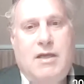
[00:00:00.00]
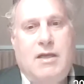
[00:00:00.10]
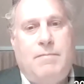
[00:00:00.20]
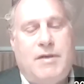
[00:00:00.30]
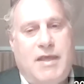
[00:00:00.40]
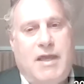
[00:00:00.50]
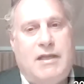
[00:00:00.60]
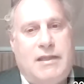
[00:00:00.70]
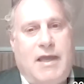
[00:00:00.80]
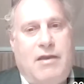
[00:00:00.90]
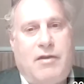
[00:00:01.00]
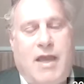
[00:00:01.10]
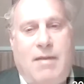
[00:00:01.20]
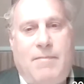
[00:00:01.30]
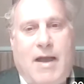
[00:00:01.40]
But then it later
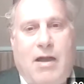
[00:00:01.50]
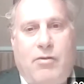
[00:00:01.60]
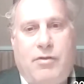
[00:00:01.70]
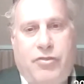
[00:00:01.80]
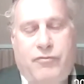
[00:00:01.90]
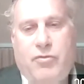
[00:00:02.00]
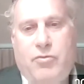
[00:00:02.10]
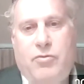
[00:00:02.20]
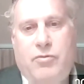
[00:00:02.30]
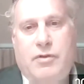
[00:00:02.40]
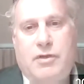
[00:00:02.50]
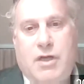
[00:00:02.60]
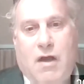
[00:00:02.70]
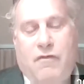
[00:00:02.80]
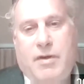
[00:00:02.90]
came out through
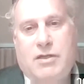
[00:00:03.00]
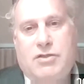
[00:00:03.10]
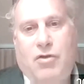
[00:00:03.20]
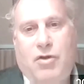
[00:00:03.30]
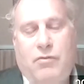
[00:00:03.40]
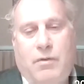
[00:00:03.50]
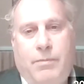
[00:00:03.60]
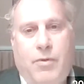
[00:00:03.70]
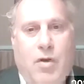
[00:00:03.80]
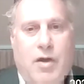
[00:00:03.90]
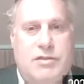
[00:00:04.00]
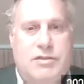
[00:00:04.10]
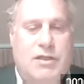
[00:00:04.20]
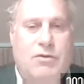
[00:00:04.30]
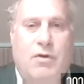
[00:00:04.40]
government internal
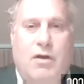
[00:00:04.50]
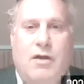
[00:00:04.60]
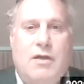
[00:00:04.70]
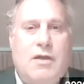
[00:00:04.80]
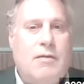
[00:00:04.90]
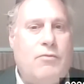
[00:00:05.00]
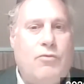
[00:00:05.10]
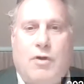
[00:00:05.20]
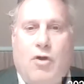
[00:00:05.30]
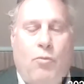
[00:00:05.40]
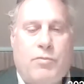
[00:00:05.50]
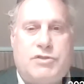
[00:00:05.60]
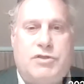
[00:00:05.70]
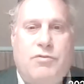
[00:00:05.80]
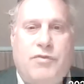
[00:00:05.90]
reports that there were
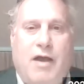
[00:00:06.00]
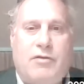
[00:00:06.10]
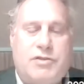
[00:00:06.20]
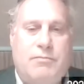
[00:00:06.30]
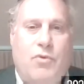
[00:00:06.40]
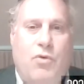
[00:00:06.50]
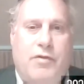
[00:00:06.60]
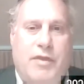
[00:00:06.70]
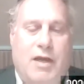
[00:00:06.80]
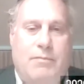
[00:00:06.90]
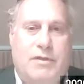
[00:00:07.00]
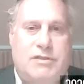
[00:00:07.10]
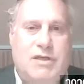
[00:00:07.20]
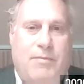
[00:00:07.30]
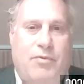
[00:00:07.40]
almost 2,000 more that had been
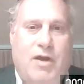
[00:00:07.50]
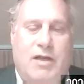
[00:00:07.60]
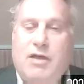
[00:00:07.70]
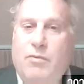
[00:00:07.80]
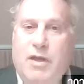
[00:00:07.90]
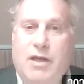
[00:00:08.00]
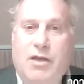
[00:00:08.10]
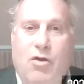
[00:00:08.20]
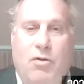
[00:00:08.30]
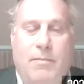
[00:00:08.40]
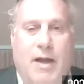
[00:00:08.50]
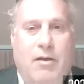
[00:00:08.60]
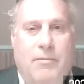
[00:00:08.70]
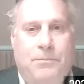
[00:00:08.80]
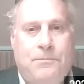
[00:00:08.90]
separated that we didn't know
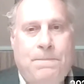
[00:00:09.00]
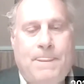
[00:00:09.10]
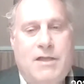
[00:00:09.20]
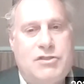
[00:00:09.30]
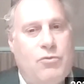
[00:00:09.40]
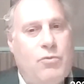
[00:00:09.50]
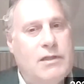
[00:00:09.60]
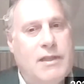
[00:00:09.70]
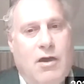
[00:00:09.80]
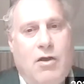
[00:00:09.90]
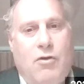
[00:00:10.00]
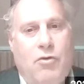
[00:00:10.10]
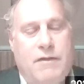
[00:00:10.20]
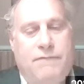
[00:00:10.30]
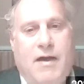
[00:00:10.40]
about. And so we
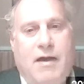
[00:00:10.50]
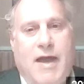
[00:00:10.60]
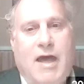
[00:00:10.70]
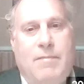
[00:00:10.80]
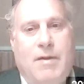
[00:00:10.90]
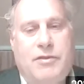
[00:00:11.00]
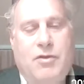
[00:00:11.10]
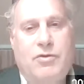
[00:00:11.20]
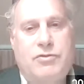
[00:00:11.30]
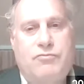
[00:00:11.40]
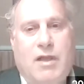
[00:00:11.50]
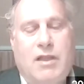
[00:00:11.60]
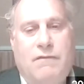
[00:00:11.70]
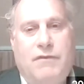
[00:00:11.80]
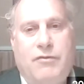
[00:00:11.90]
only found out about those
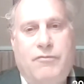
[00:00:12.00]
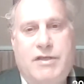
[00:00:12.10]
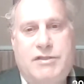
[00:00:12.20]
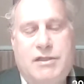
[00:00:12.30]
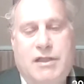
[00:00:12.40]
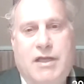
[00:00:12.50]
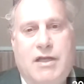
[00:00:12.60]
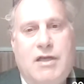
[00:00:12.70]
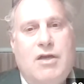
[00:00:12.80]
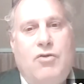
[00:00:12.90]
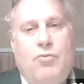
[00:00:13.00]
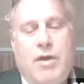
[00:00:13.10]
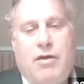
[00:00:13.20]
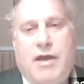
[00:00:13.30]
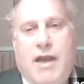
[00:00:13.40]
relatively recently.
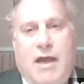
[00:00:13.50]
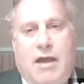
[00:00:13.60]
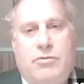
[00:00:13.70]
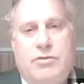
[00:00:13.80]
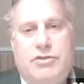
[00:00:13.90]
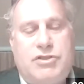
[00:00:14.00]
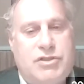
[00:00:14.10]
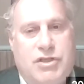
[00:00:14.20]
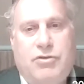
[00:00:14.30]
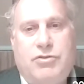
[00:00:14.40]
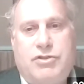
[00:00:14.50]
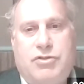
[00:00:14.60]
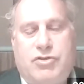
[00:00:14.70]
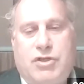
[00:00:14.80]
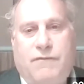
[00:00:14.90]
We are now still
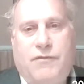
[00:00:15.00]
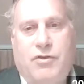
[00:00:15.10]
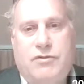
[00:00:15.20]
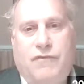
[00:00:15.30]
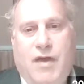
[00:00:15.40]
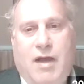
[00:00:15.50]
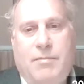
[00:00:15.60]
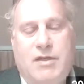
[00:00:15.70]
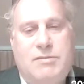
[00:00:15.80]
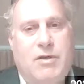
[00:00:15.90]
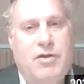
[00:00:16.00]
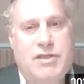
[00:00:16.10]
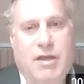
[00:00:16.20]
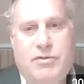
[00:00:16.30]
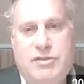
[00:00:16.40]
searching for those families because
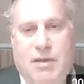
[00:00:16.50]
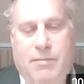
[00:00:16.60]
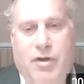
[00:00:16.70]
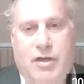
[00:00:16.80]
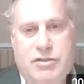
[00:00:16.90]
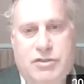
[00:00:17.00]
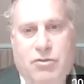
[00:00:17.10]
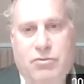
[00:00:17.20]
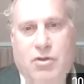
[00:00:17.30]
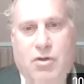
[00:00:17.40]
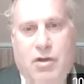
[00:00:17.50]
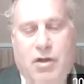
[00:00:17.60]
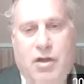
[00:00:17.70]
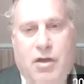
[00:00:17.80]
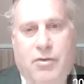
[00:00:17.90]
they were separated so long
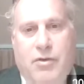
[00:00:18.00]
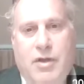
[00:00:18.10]
ago.